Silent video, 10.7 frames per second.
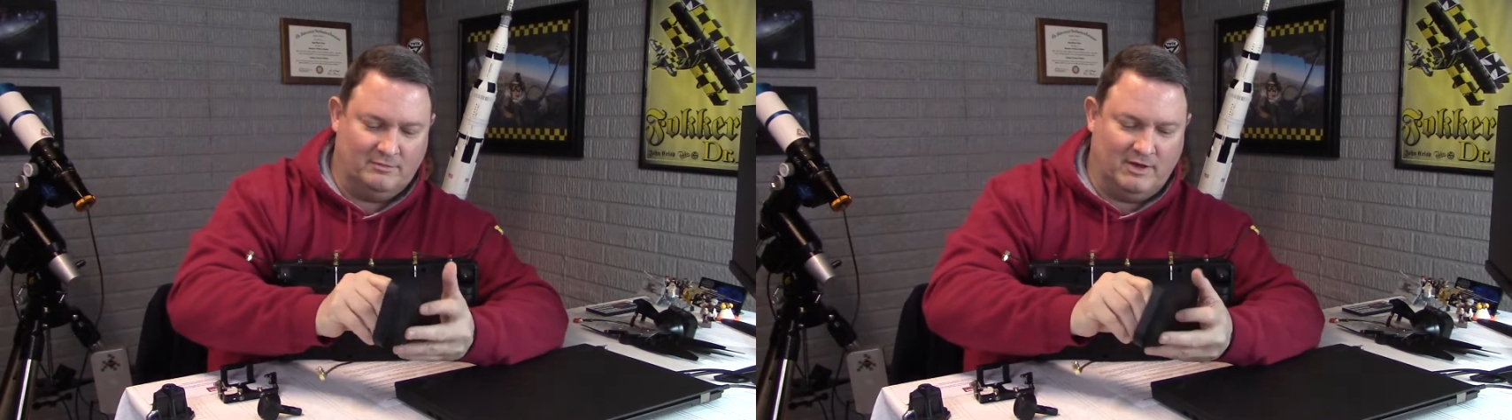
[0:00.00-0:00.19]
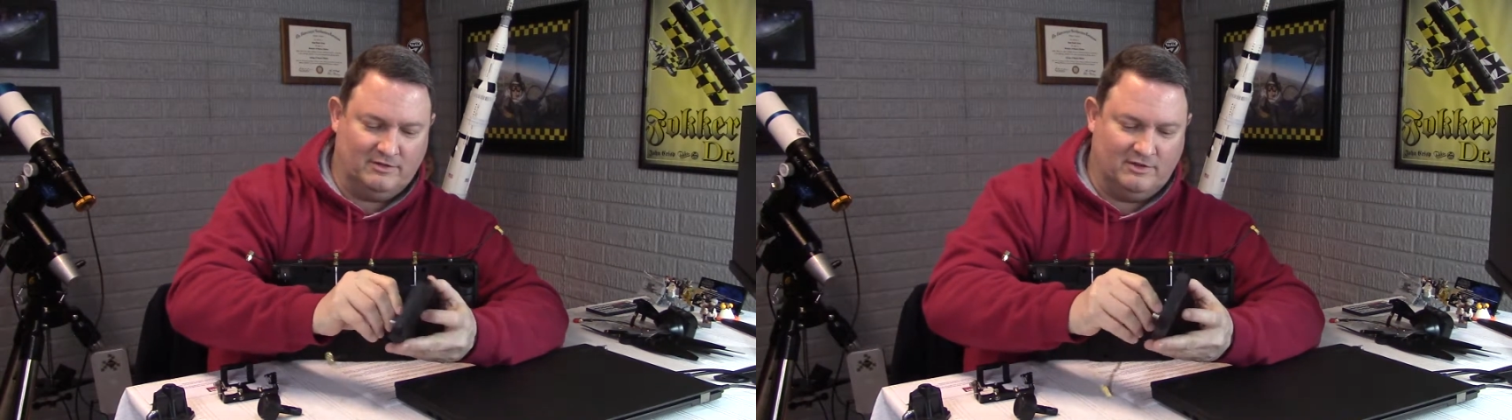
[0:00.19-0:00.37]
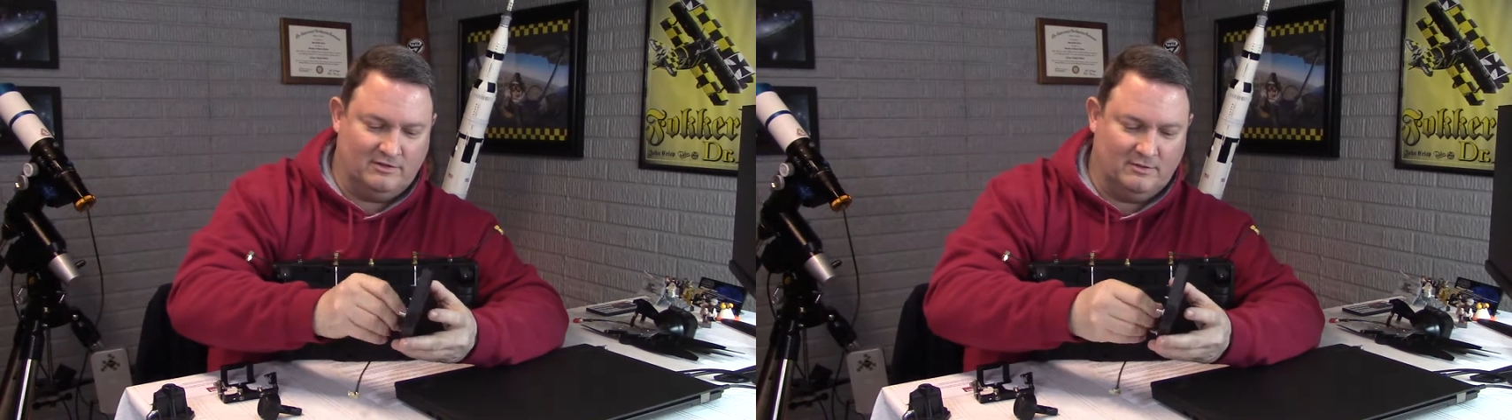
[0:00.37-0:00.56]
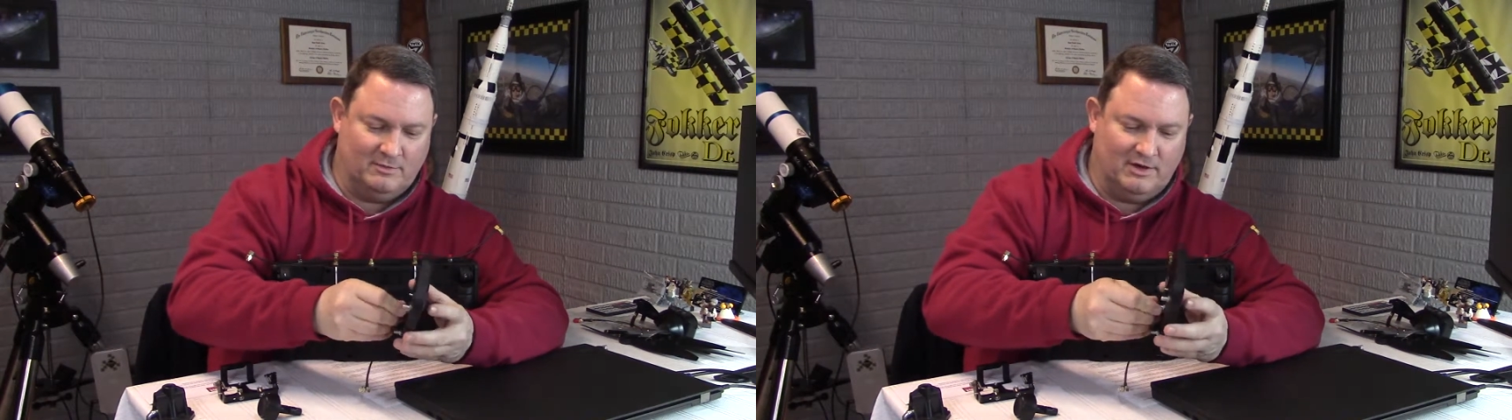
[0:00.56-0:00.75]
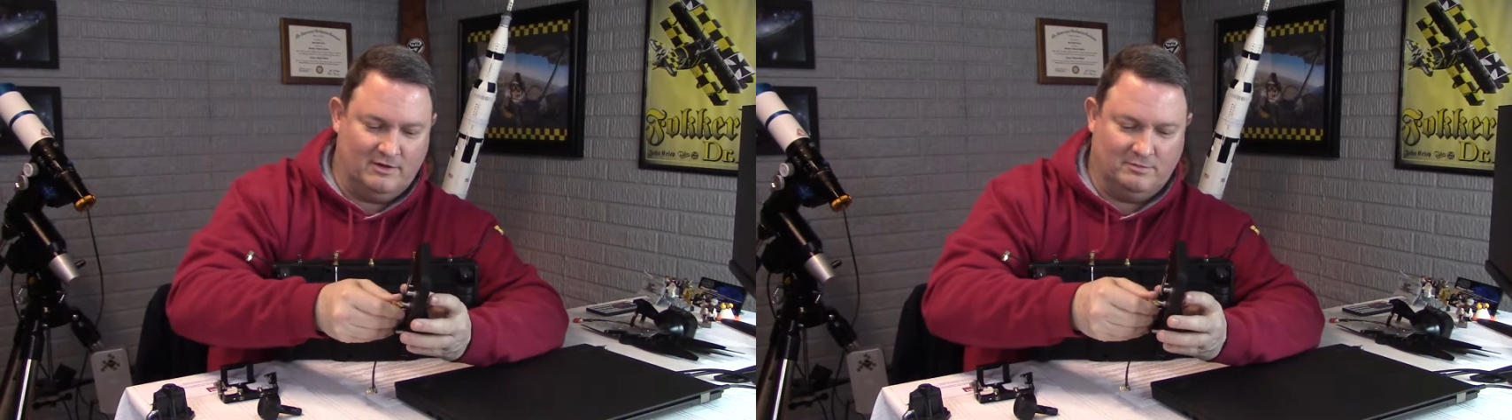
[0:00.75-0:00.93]
I'm guessing
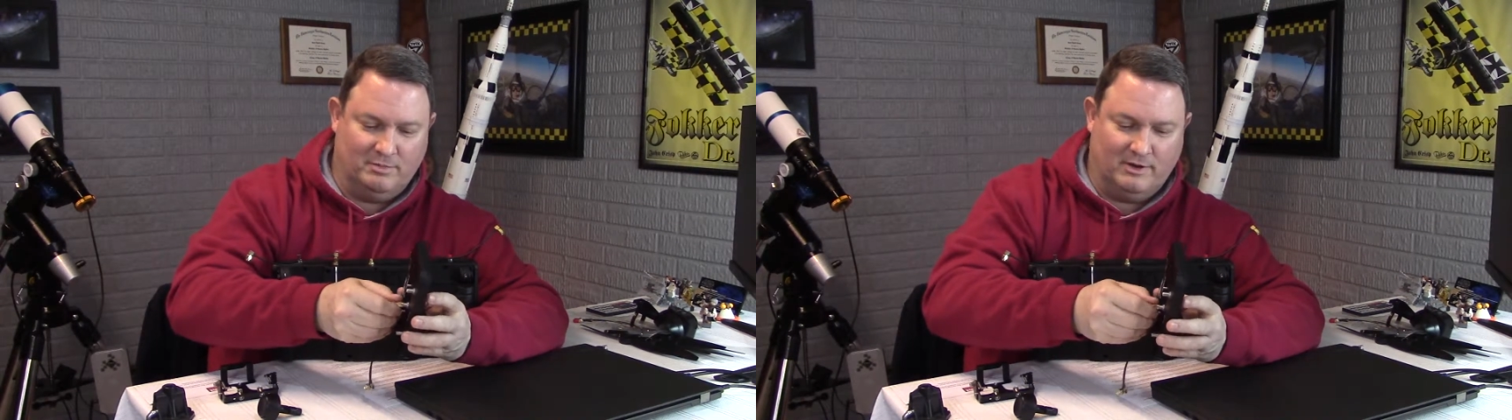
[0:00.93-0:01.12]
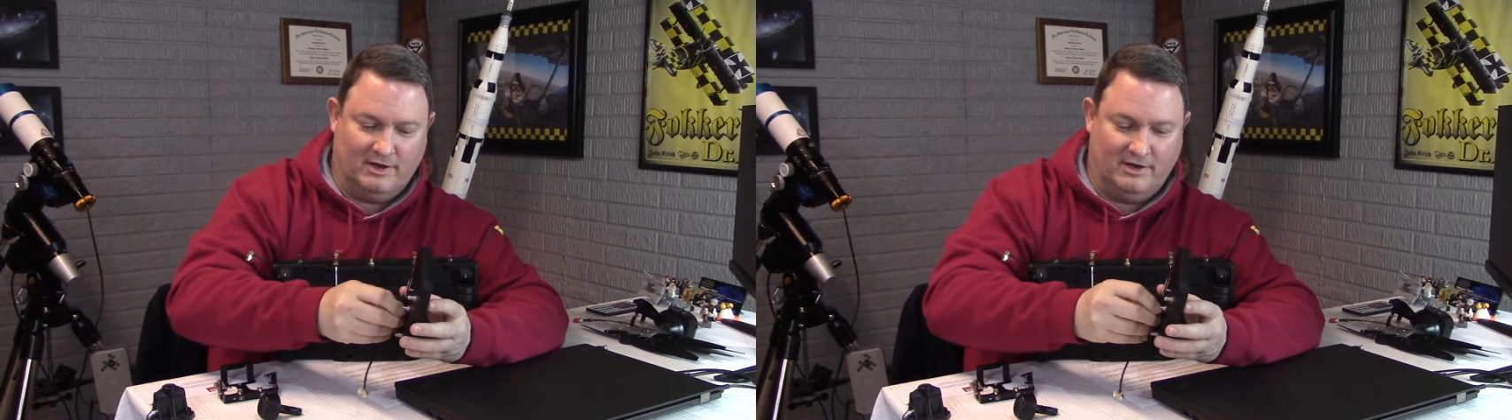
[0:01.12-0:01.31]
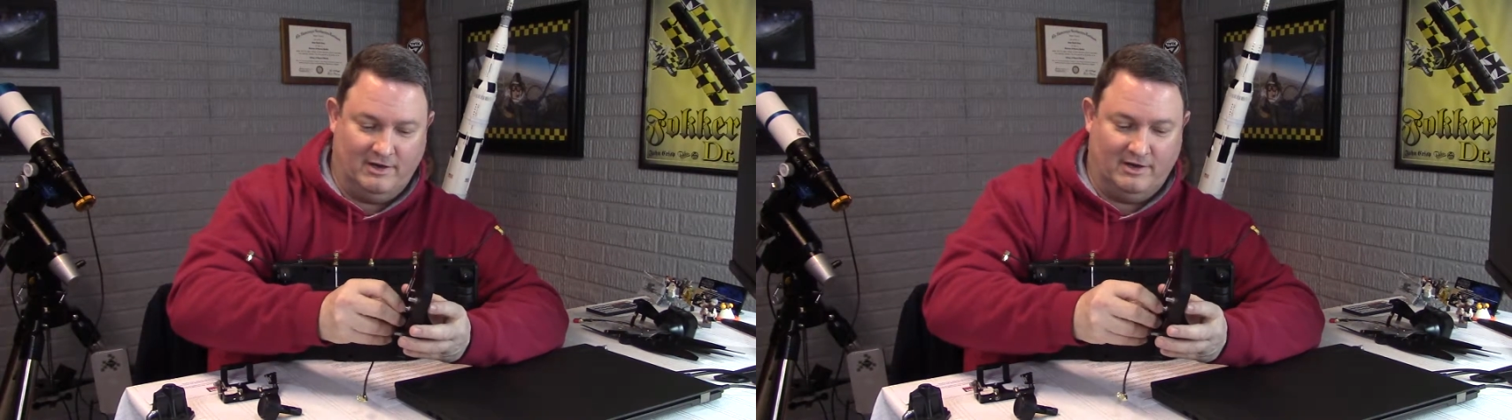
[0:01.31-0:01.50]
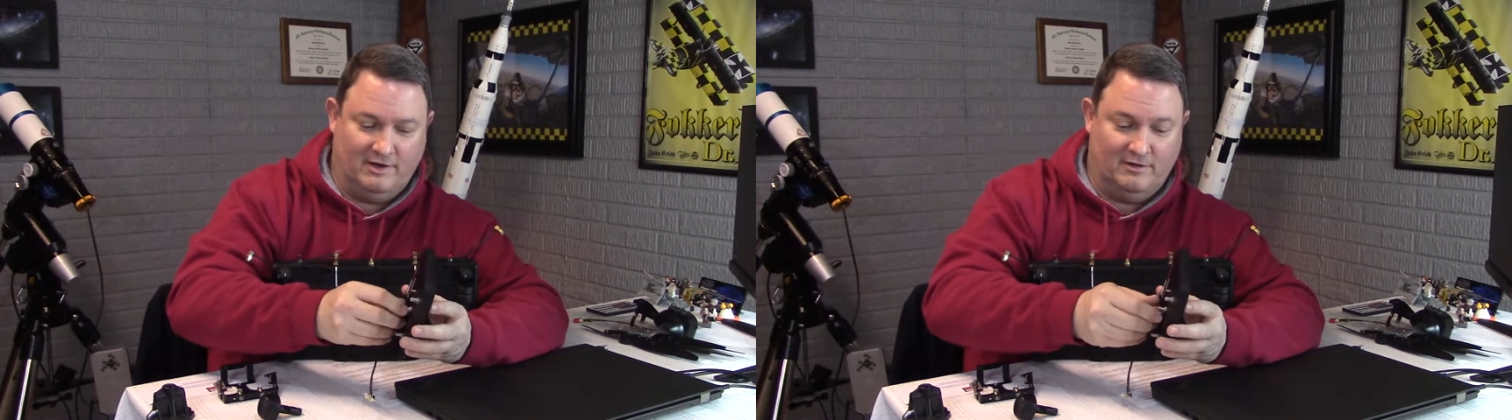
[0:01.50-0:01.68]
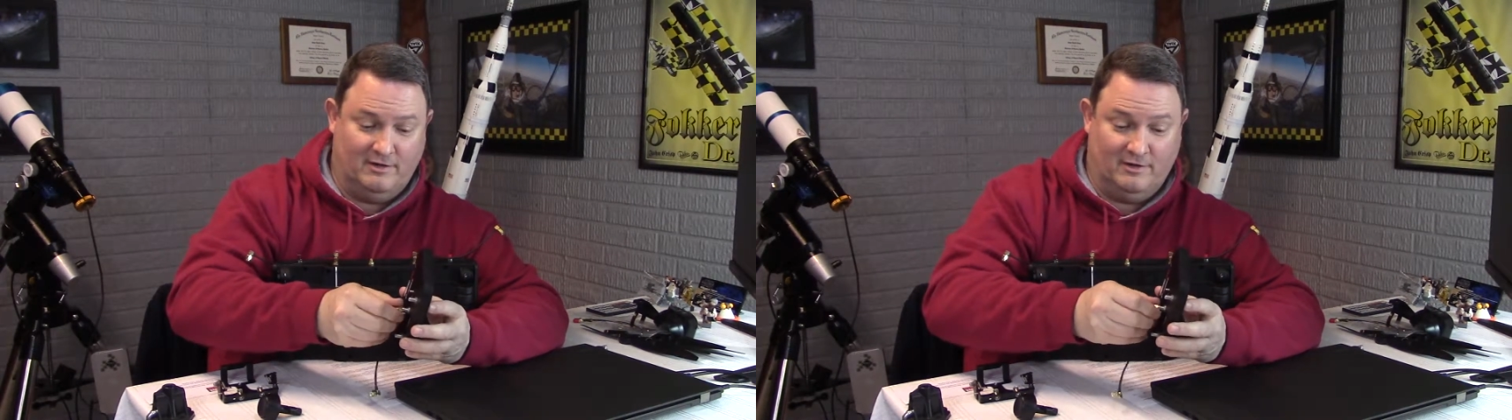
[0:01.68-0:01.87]
somebody just bought it and it
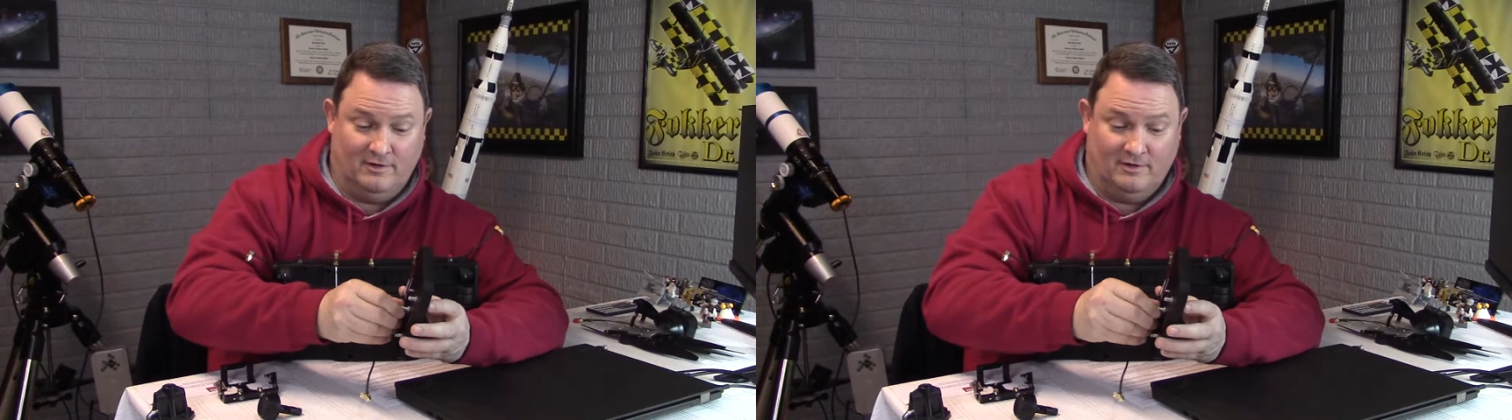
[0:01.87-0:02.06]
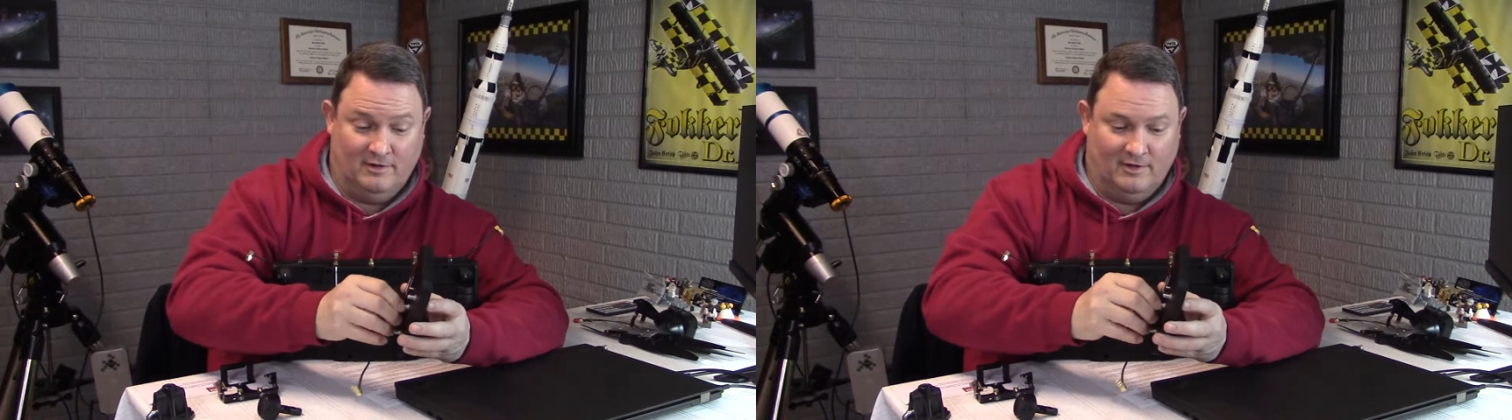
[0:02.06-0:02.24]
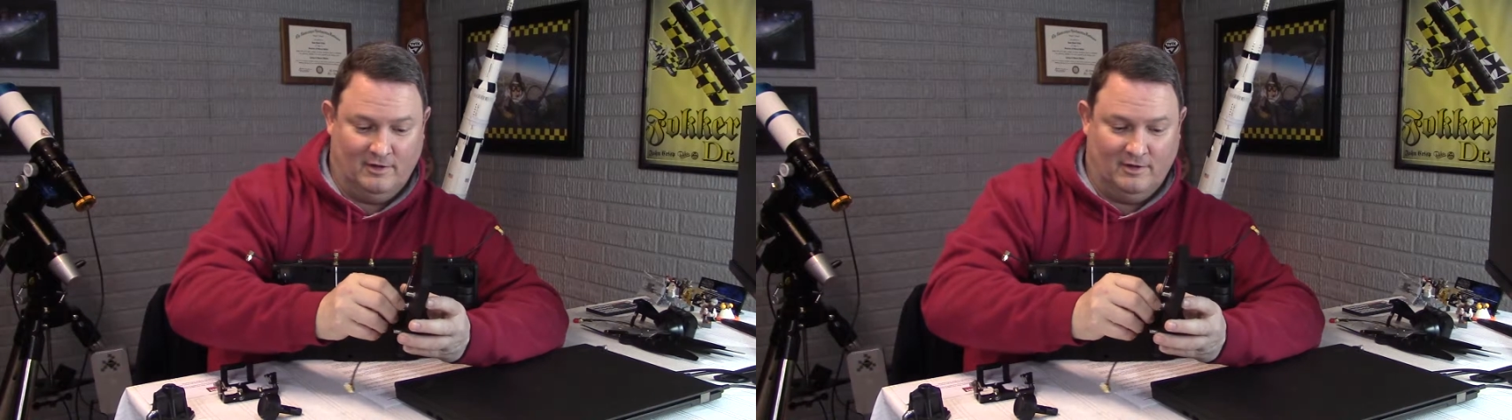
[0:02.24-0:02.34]
either didn't